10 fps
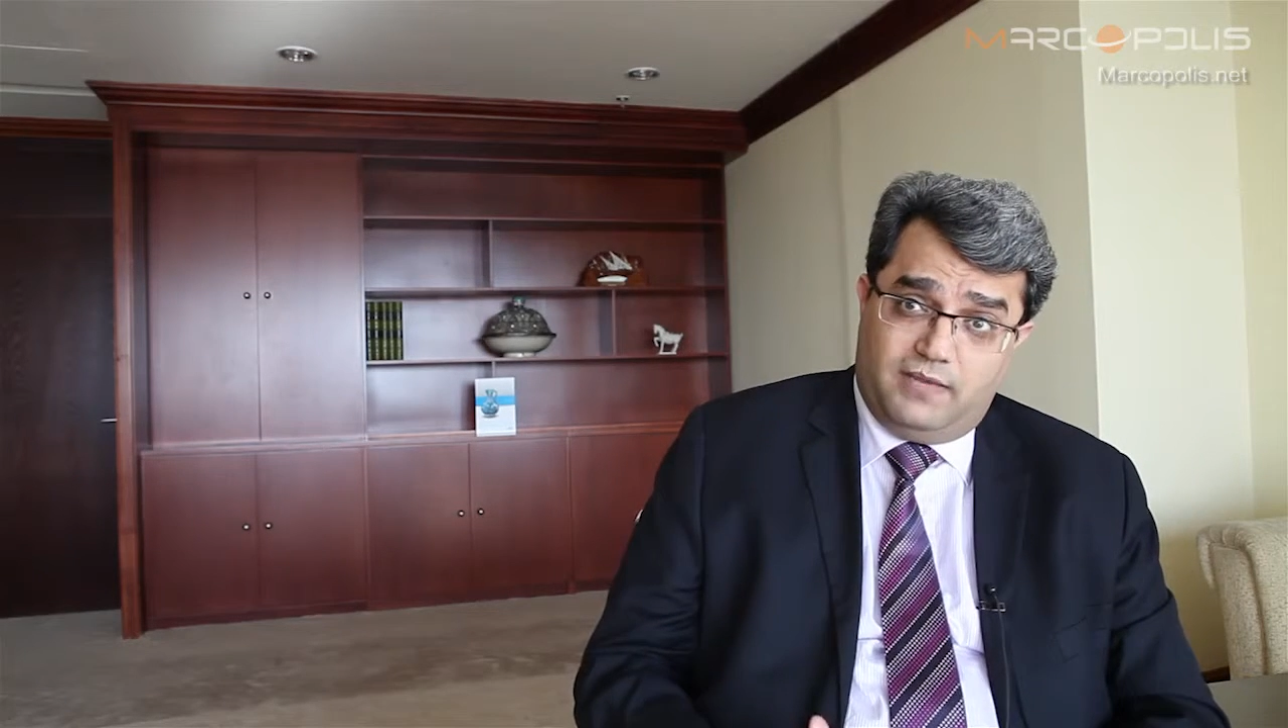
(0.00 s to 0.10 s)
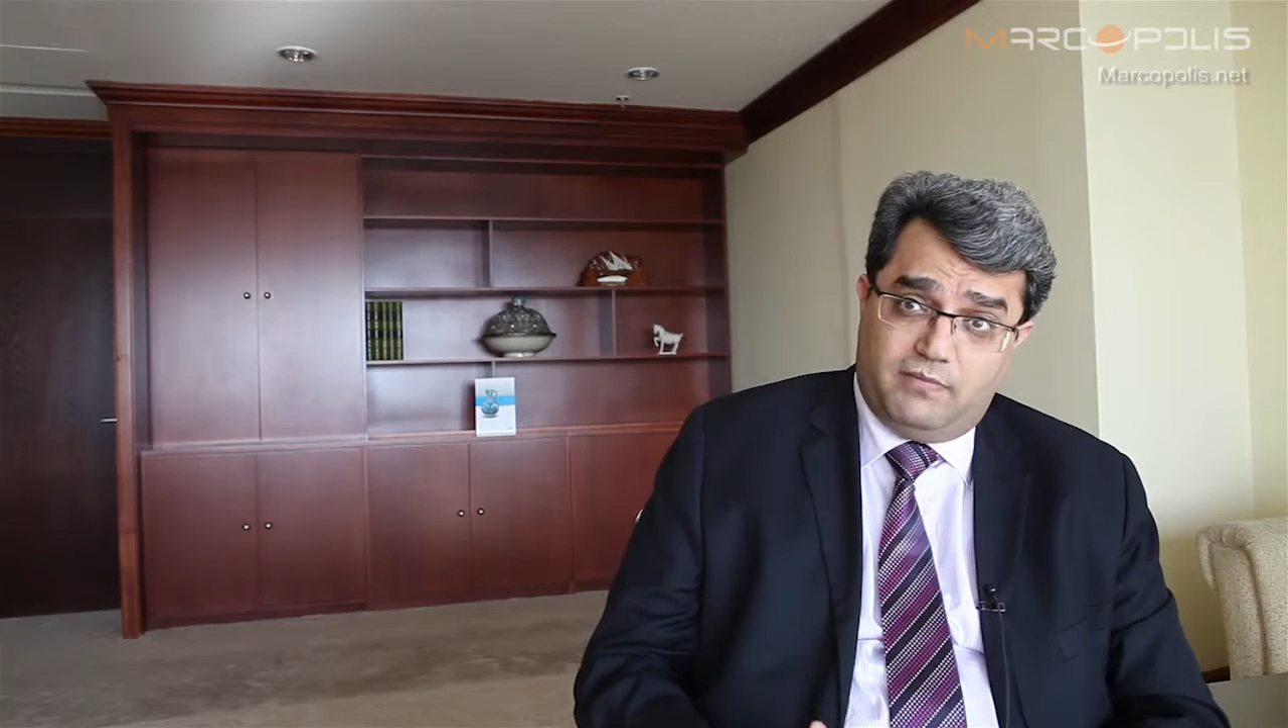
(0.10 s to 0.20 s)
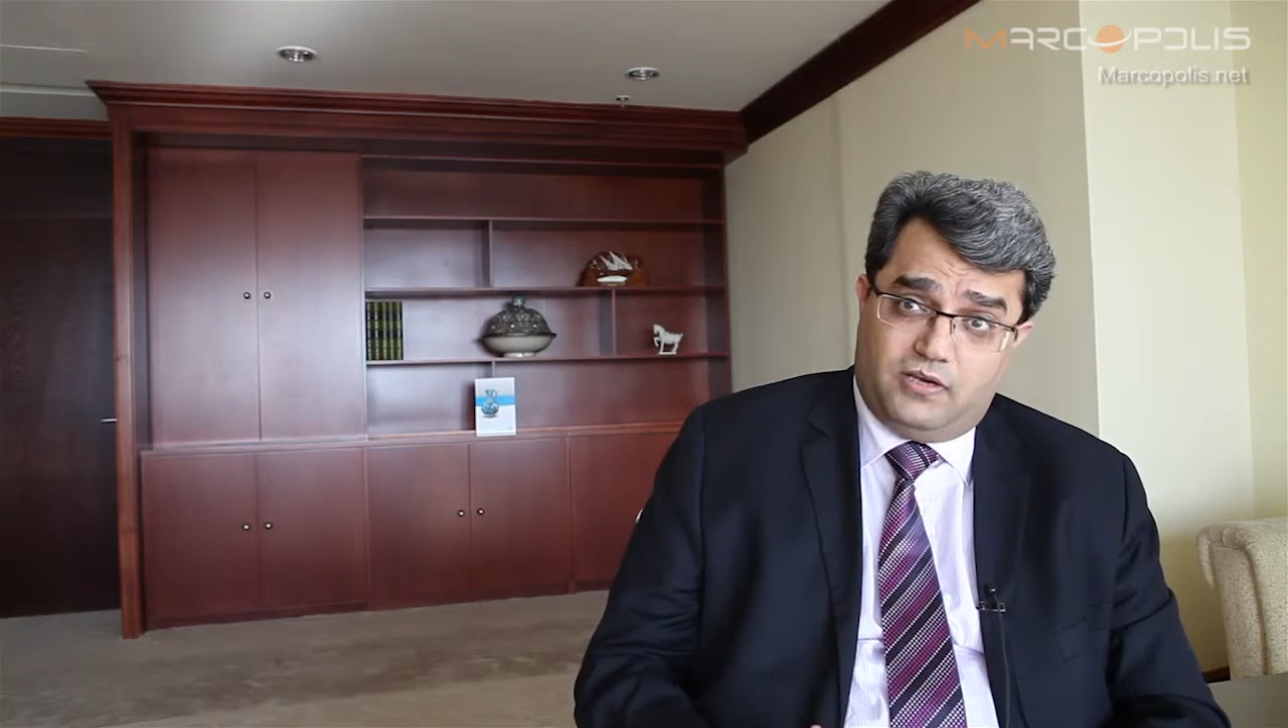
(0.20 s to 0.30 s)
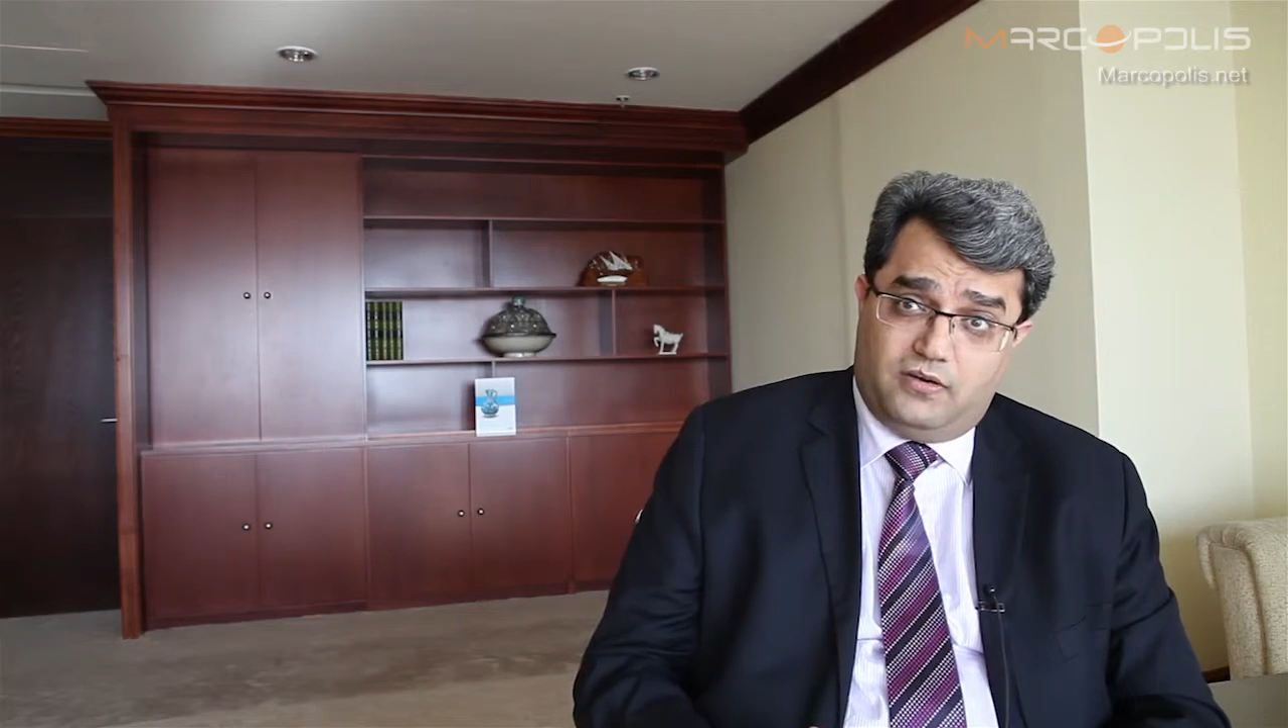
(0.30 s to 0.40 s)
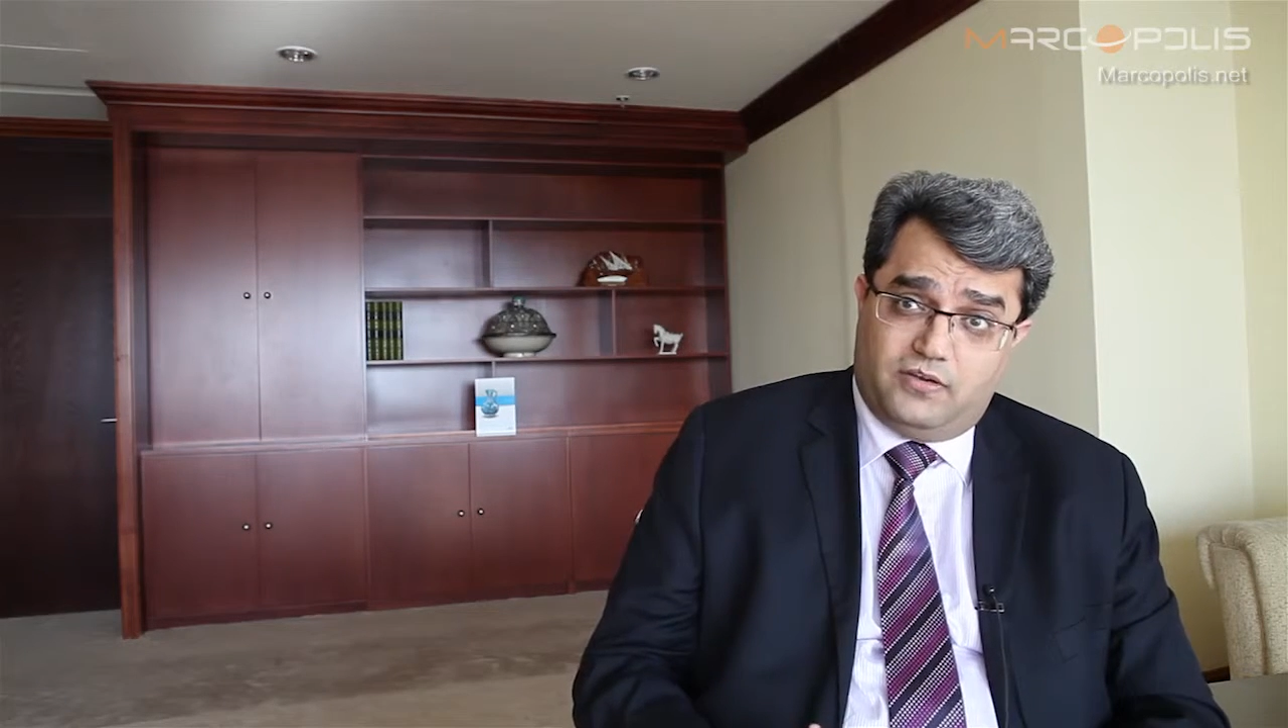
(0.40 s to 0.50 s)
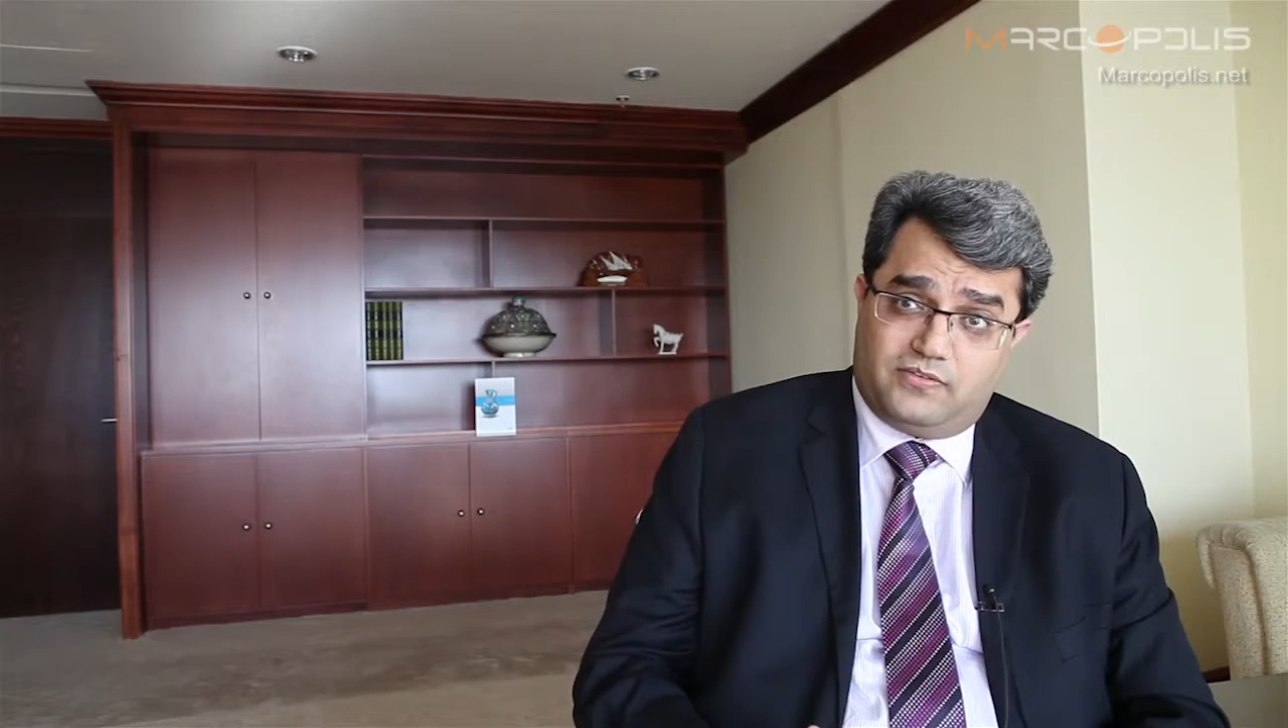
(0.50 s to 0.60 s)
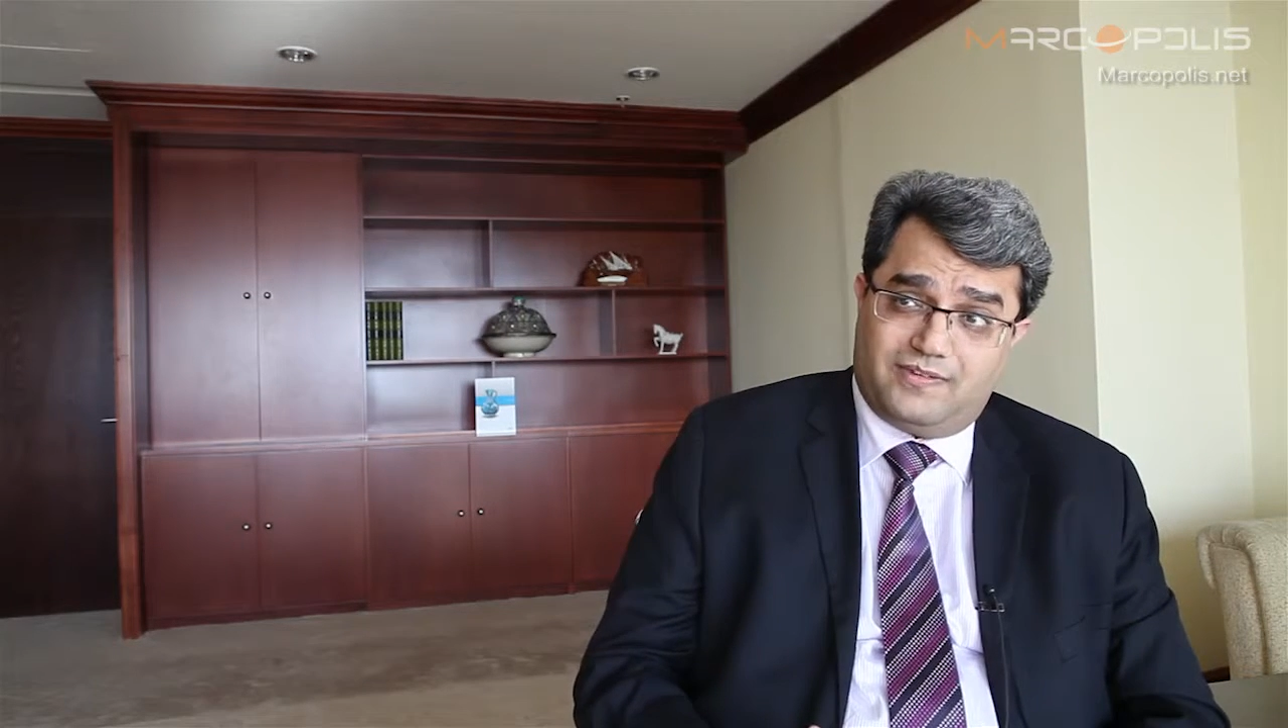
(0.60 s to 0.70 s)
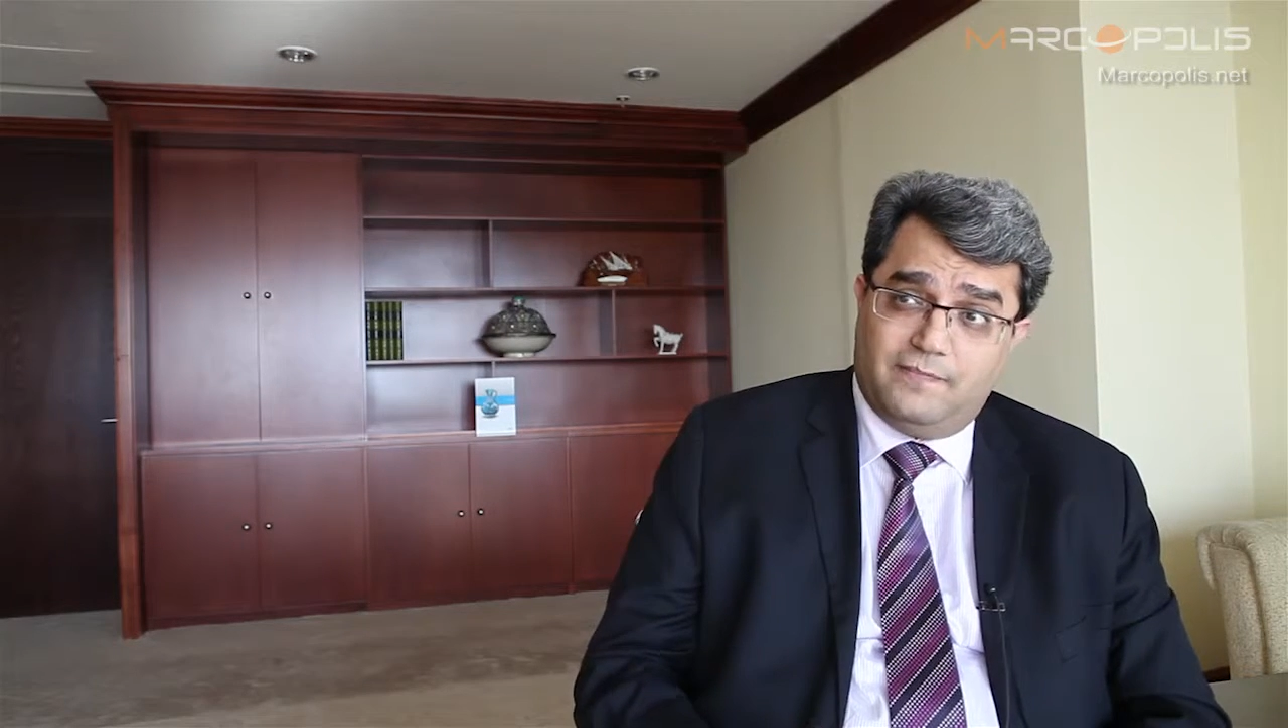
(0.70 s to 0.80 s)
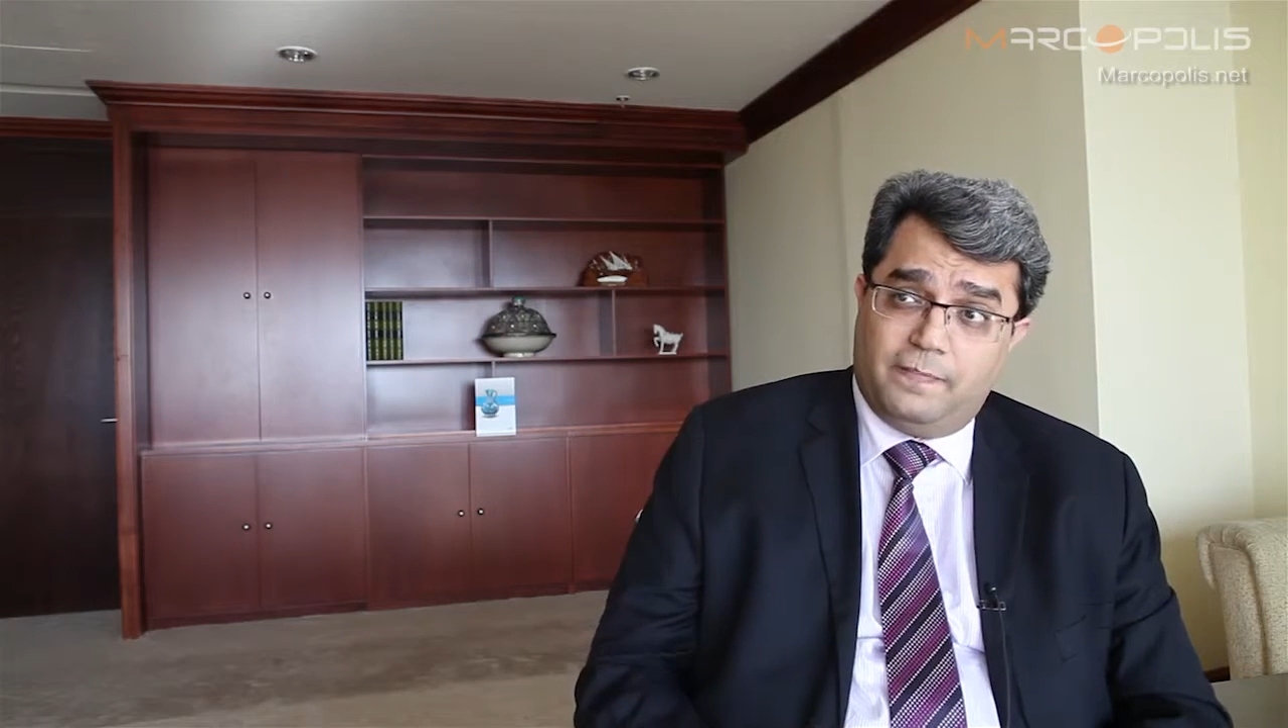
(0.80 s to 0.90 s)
Because